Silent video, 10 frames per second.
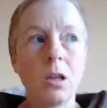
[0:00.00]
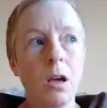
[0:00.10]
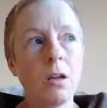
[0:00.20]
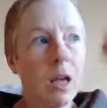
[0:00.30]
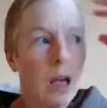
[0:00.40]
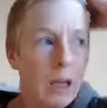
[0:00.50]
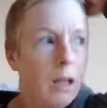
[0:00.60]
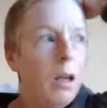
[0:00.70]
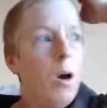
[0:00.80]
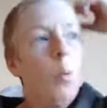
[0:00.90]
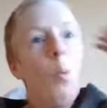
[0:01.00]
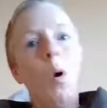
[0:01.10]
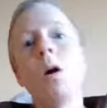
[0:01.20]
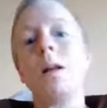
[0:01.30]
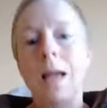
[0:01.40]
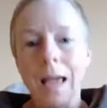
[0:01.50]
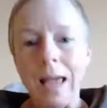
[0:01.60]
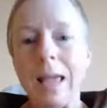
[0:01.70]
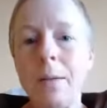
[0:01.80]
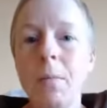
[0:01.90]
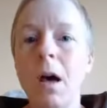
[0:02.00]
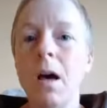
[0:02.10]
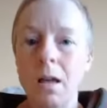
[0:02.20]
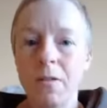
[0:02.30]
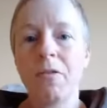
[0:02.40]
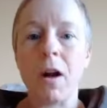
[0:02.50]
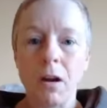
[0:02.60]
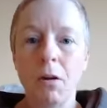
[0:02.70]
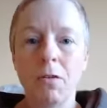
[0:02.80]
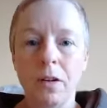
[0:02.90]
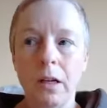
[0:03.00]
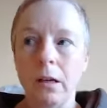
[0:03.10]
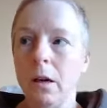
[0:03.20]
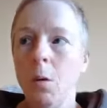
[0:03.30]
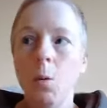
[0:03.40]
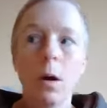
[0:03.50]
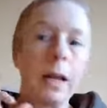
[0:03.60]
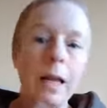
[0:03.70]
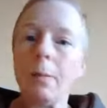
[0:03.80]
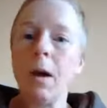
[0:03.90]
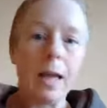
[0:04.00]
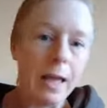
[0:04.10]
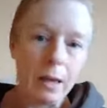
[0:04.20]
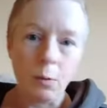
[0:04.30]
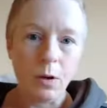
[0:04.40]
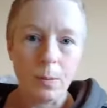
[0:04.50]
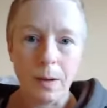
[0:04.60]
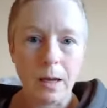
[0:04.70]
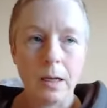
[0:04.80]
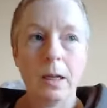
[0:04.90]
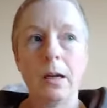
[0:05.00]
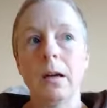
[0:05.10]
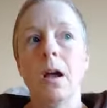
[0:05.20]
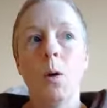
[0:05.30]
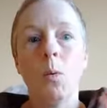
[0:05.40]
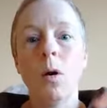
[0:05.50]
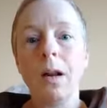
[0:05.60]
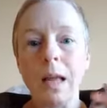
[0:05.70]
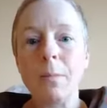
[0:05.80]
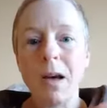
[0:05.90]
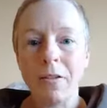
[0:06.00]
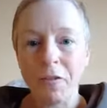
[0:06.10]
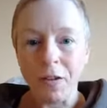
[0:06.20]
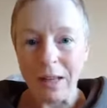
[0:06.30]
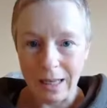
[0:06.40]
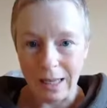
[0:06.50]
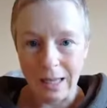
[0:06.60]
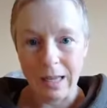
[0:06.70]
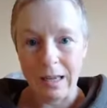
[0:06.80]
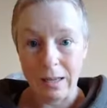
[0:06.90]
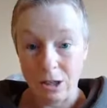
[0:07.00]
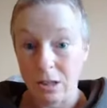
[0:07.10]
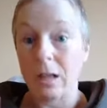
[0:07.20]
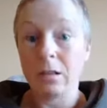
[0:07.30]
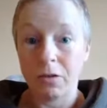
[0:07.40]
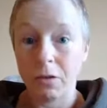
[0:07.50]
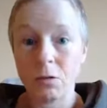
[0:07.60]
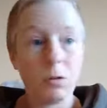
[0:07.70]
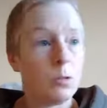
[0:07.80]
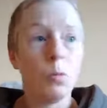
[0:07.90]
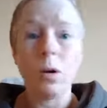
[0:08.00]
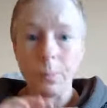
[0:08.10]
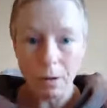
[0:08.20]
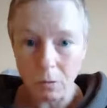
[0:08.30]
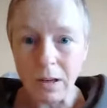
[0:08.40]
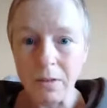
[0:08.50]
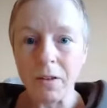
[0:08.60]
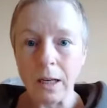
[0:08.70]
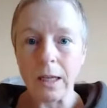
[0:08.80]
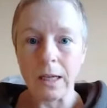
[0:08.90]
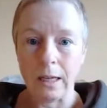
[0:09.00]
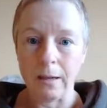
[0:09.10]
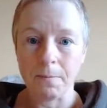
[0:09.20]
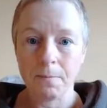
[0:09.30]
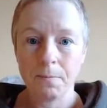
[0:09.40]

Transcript: think, okay, what am I afraid of here? What am I angry about here? What am I feeling here? Actually, that's the first question. What am I really feeling here?